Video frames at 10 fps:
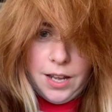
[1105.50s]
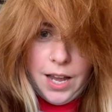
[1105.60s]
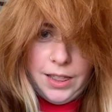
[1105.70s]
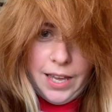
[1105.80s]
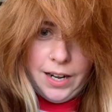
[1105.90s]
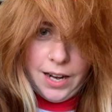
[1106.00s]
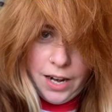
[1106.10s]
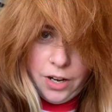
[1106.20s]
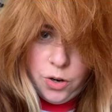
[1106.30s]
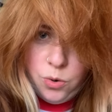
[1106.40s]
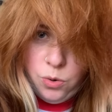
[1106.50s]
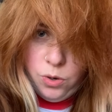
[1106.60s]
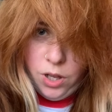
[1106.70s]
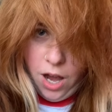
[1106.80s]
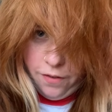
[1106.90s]
I let it kind of
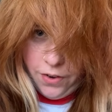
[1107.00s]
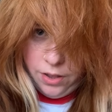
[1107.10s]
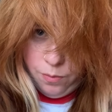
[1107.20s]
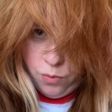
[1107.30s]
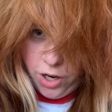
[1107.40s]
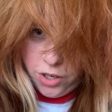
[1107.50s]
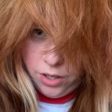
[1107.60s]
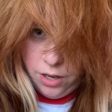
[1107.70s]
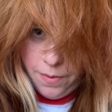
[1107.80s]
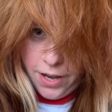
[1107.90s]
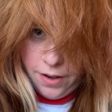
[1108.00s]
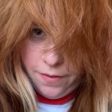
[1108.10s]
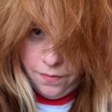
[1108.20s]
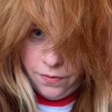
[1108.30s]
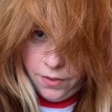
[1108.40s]
cool off on the brush a little bit.
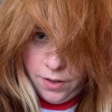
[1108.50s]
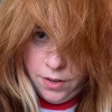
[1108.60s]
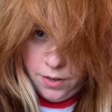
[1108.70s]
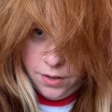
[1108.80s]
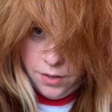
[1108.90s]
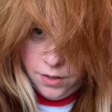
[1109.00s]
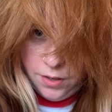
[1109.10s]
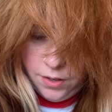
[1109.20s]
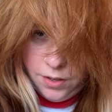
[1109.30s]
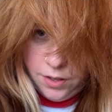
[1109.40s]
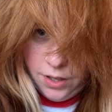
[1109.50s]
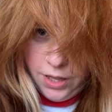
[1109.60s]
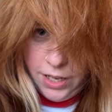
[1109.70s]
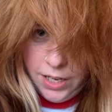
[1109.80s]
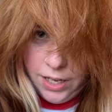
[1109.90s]

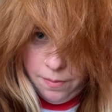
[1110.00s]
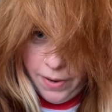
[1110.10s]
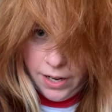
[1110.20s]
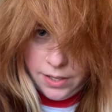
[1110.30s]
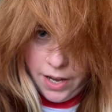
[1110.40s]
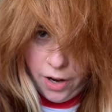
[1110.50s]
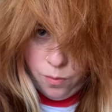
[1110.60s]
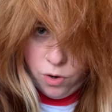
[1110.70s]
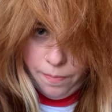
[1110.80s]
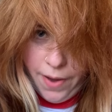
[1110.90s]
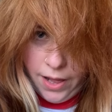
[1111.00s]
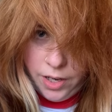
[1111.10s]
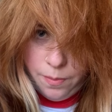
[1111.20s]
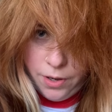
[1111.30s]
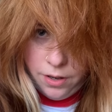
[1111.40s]
The heat makes the hair more
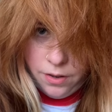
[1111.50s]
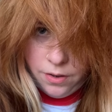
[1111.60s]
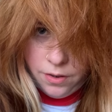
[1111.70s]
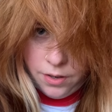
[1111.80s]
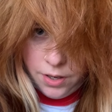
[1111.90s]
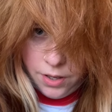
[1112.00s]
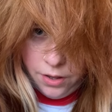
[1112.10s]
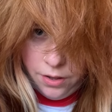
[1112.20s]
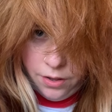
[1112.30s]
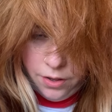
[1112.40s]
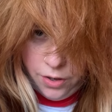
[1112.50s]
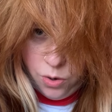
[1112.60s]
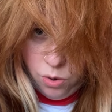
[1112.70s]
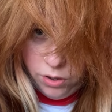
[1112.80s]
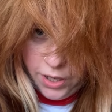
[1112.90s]
malleable. The
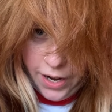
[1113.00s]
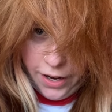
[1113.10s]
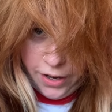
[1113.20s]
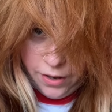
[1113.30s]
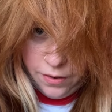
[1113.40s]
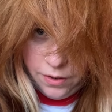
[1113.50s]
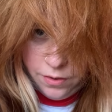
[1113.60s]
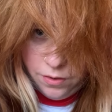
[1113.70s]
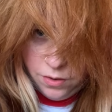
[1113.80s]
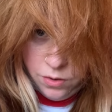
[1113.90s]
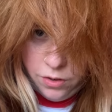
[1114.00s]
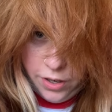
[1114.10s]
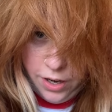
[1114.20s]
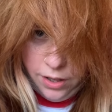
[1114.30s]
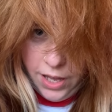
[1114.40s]
cold air,
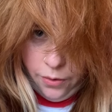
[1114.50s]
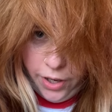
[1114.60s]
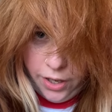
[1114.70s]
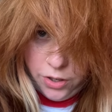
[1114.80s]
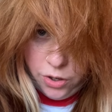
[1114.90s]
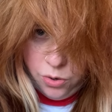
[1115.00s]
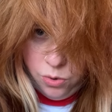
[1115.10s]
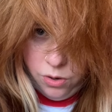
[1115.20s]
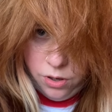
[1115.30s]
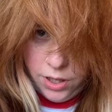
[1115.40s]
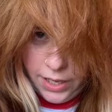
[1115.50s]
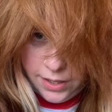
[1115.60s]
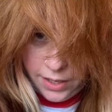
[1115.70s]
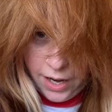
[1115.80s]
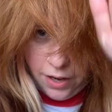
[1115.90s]
or allowing it to cool, lets
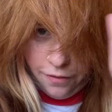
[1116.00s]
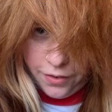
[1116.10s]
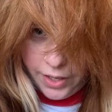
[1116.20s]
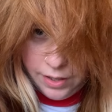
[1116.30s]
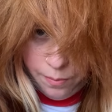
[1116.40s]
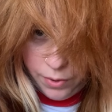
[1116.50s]
it kind of freeze in